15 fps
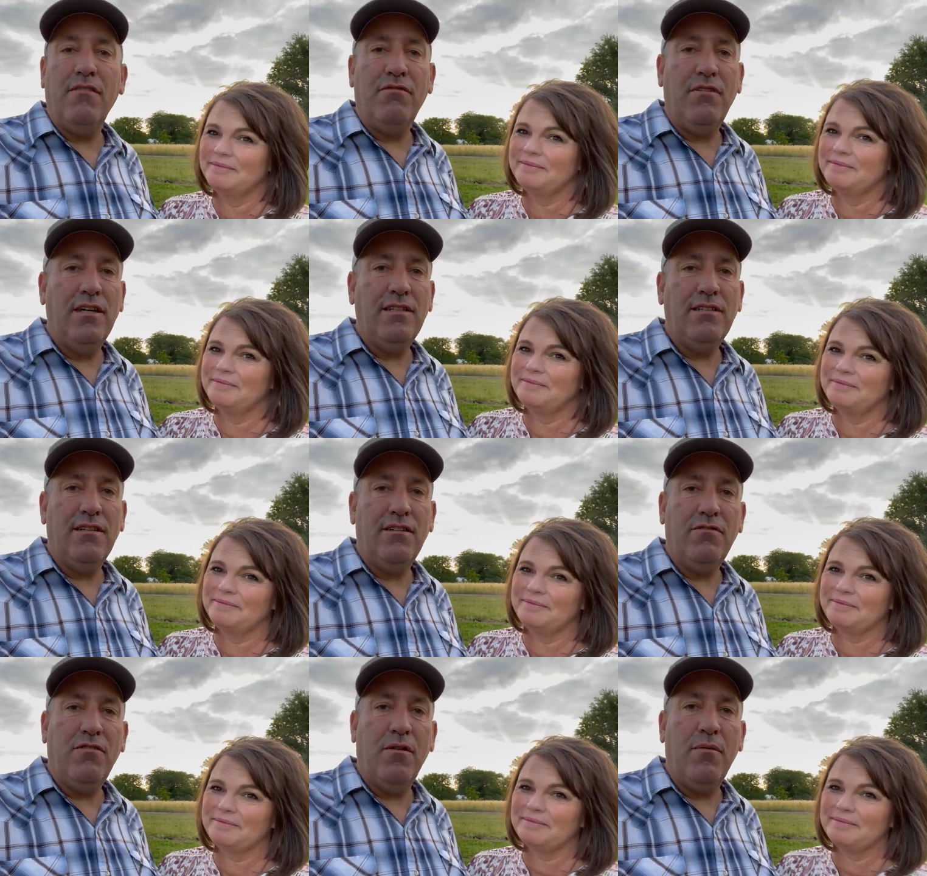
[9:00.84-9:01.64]
Speaker 1: have friends to
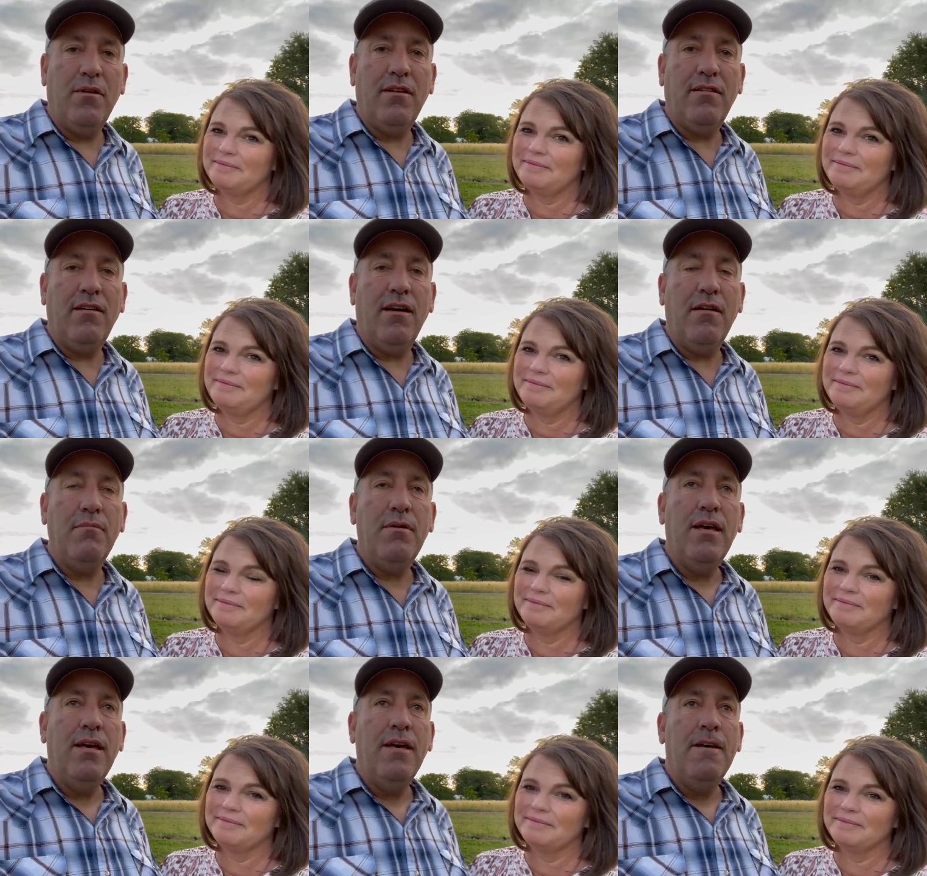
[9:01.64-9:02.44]
the farm all the
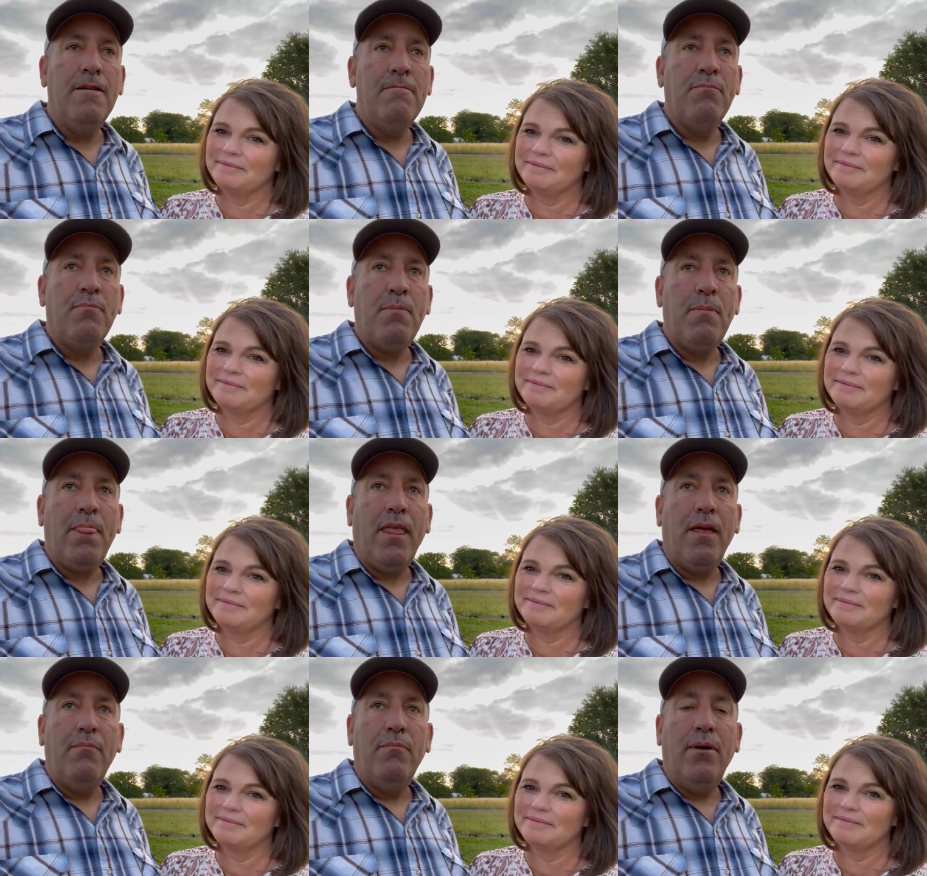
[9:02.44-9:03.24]
time.
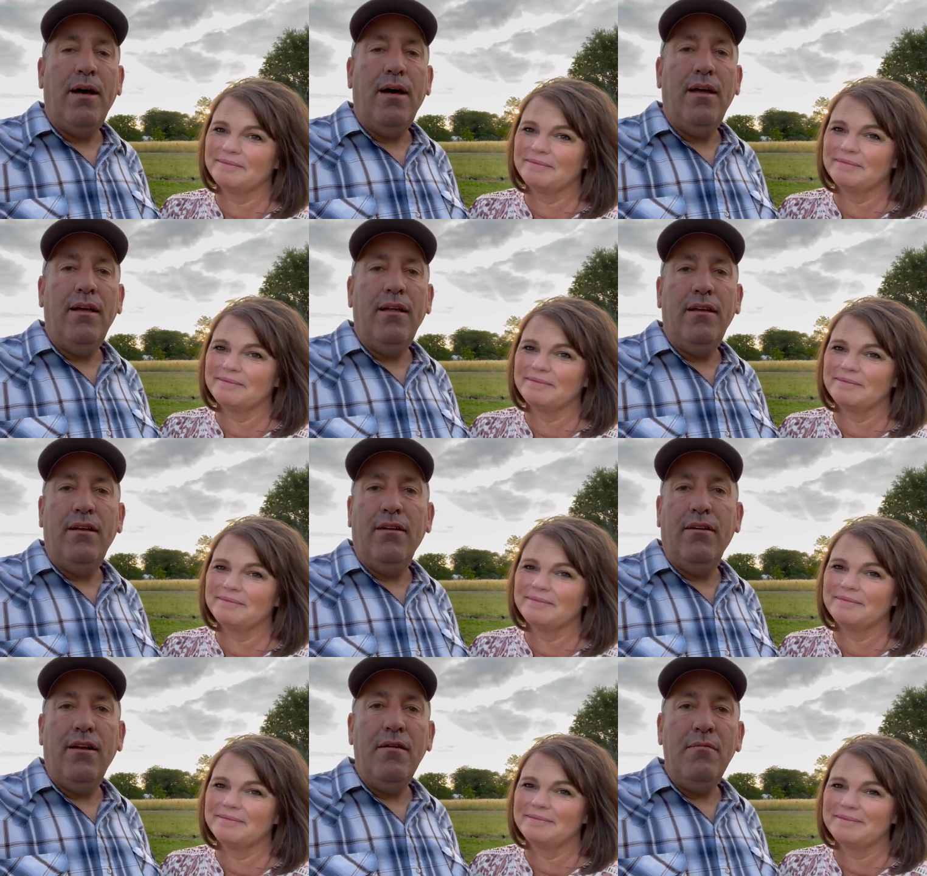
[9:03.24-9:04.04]
But
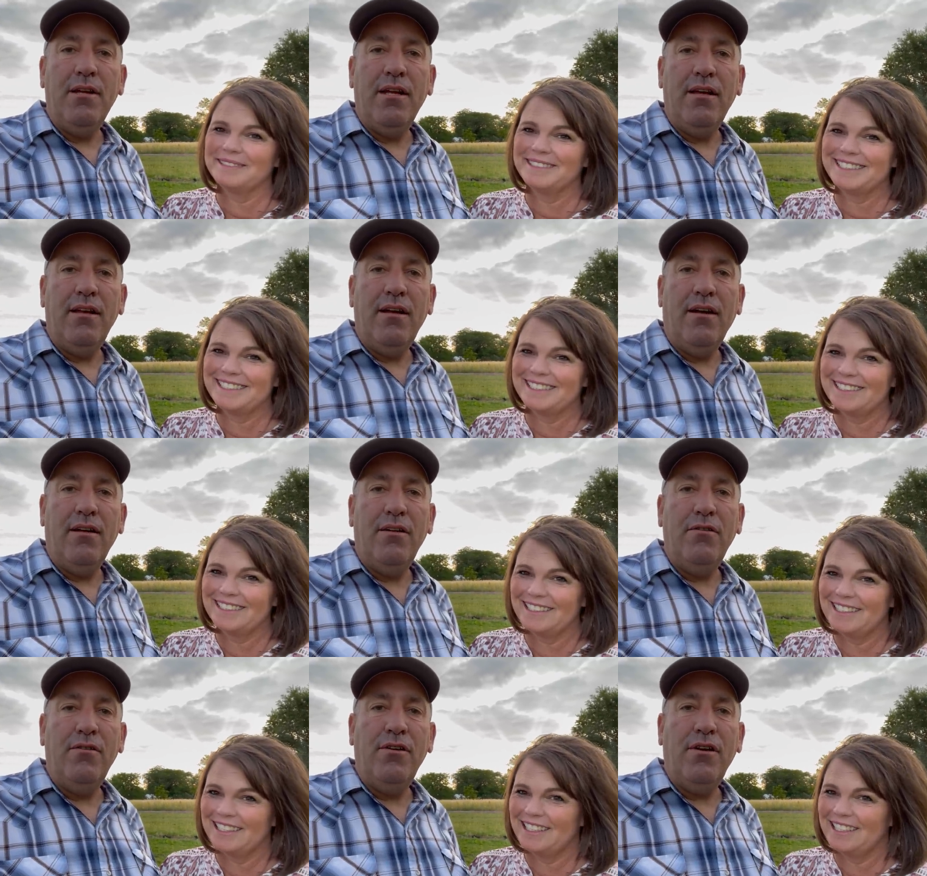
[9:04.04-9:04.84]
you're limited
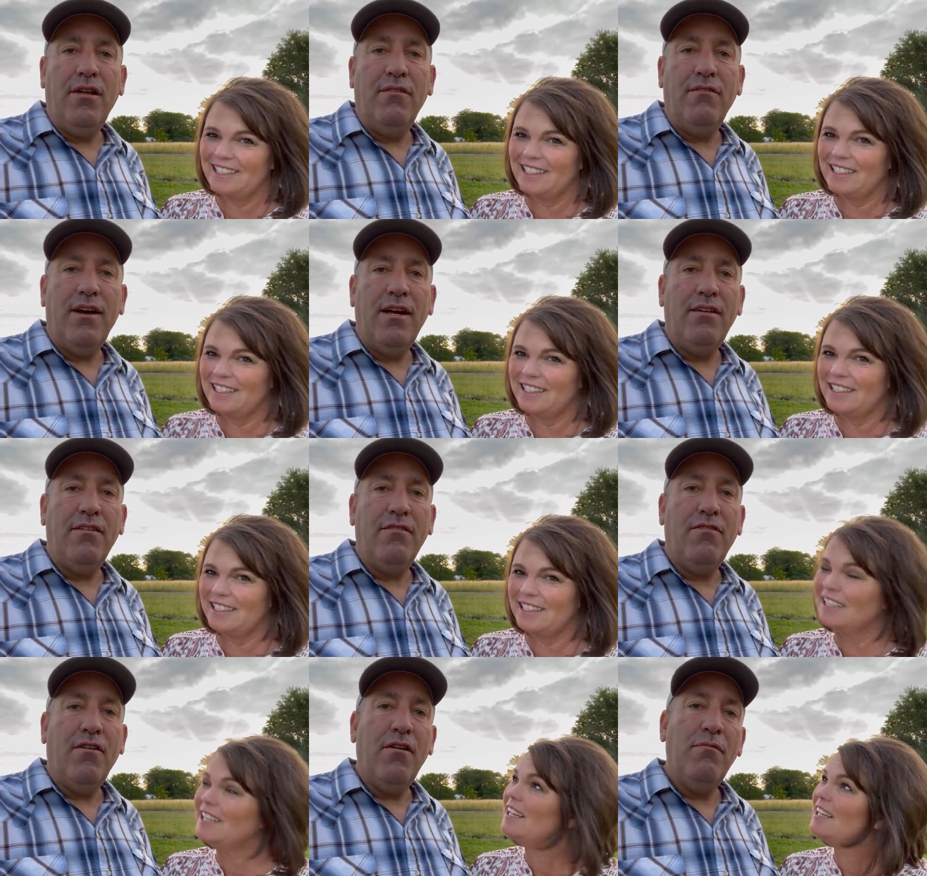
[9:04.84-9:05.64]
on who you can invite to
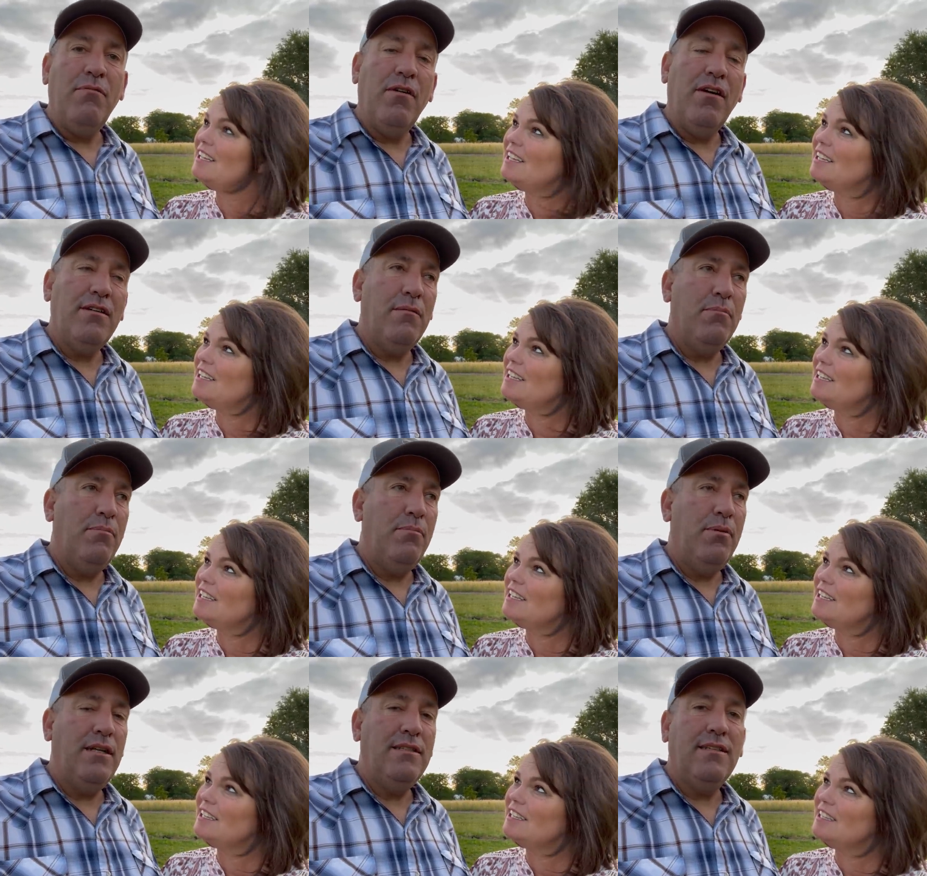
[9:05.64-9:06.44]
the farm,
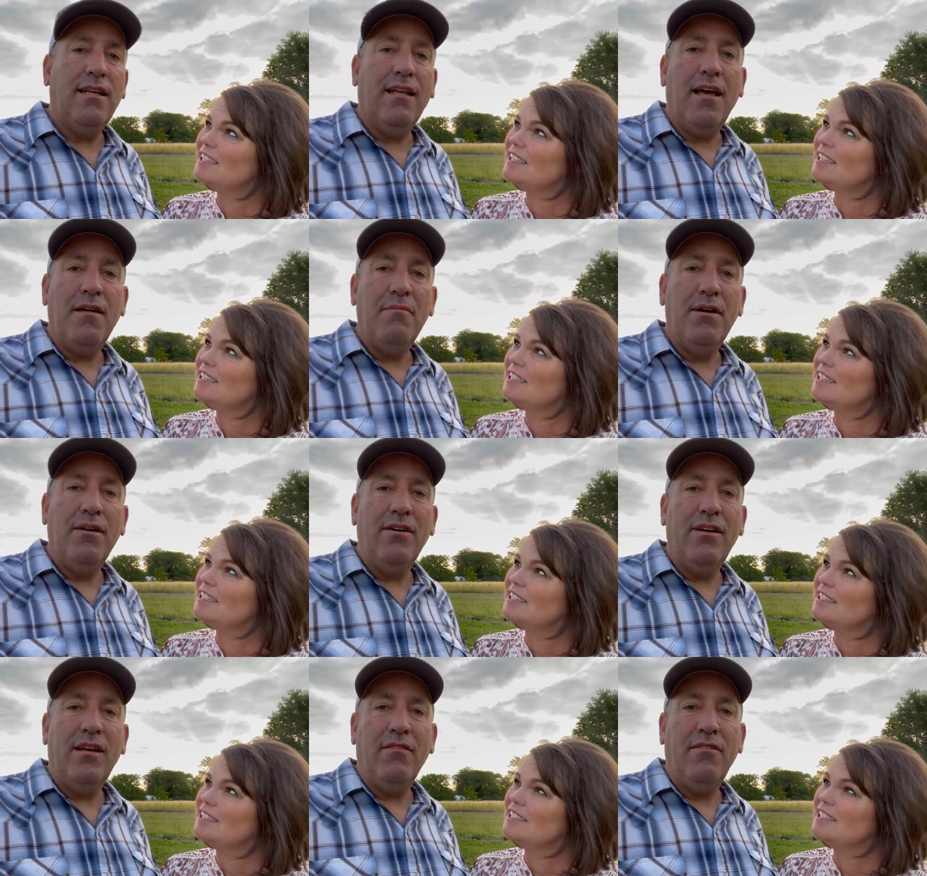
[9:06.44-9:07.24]
plus the
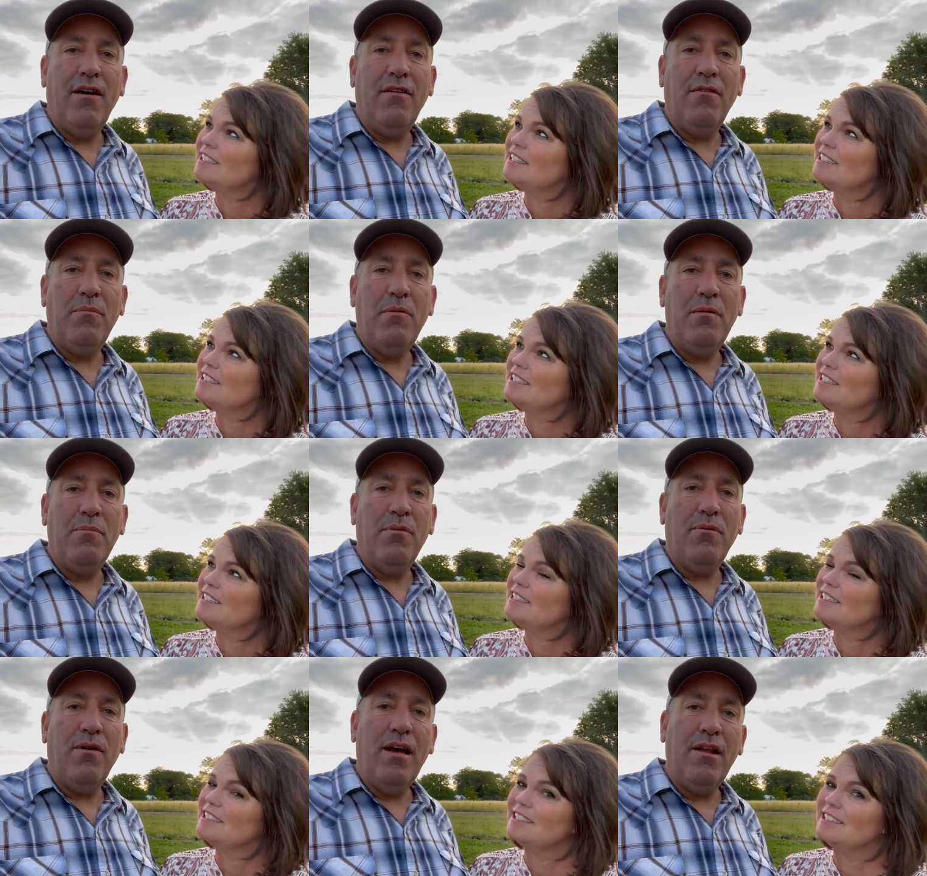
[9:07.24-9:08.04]
liability of having
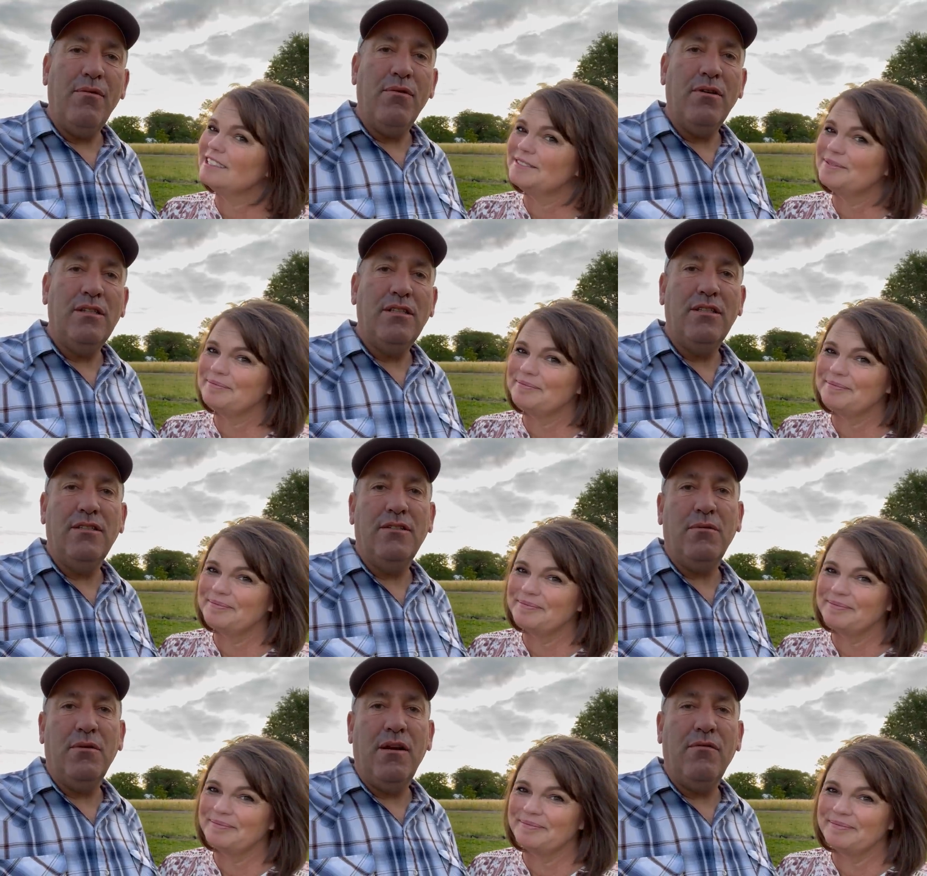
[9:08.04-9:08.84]
people ride
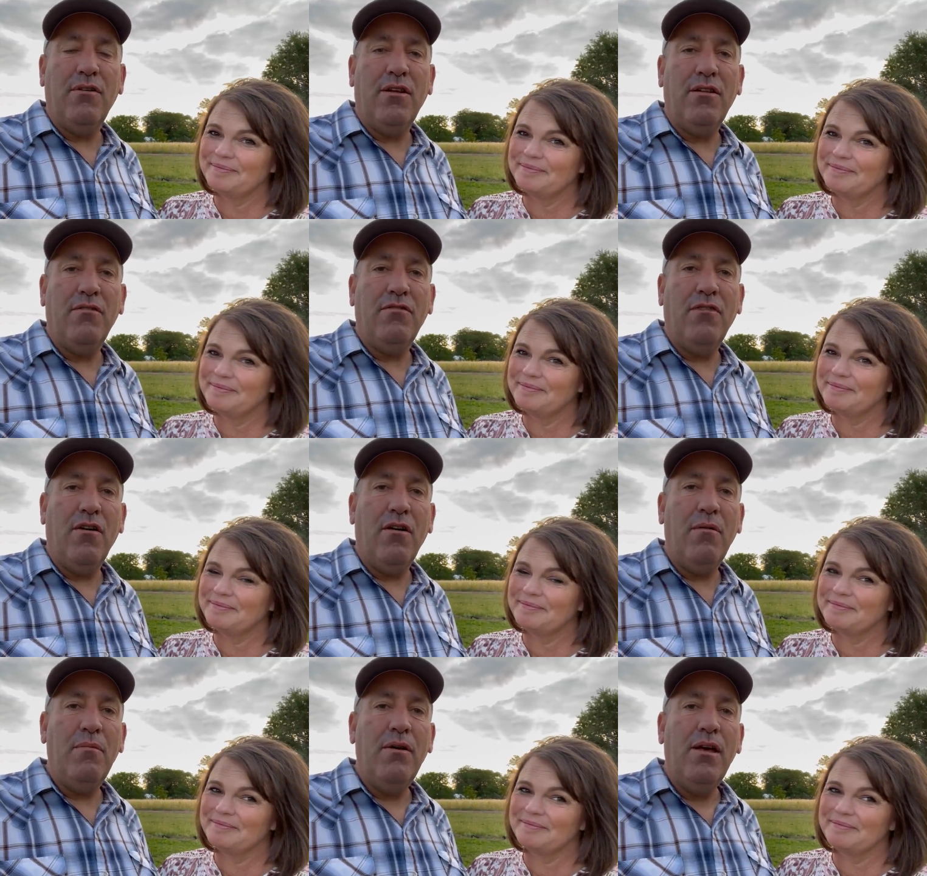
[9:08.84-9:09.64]
horses or whatever on the
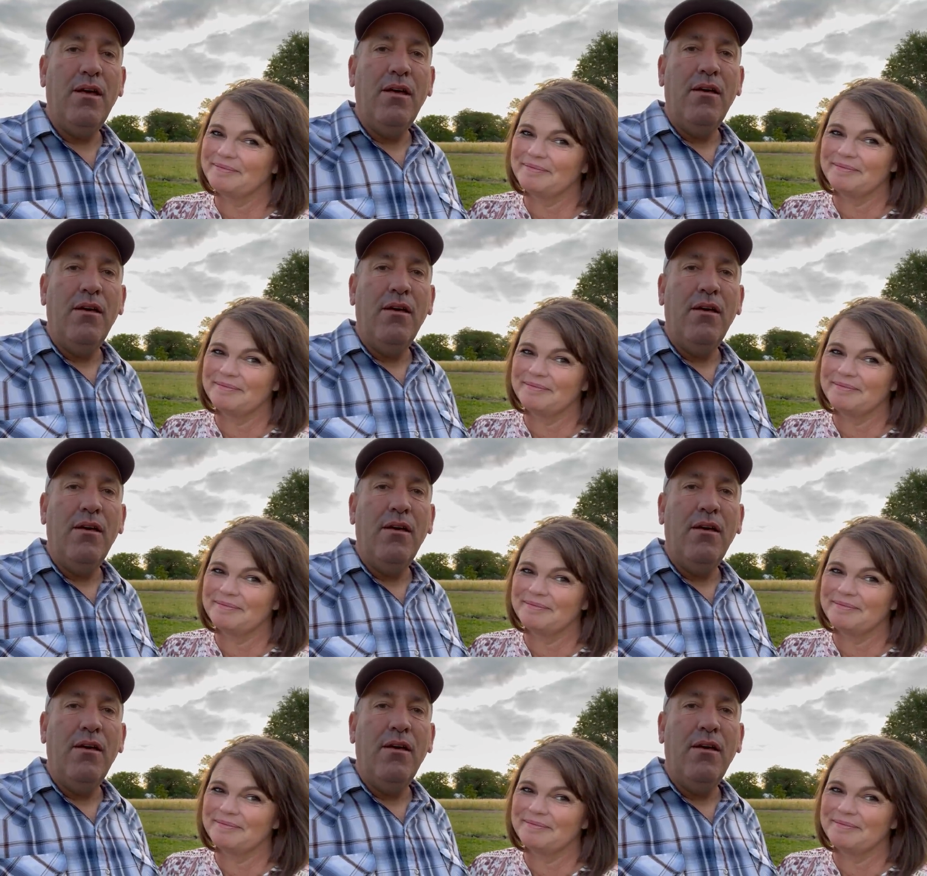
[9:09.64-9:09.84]
farm.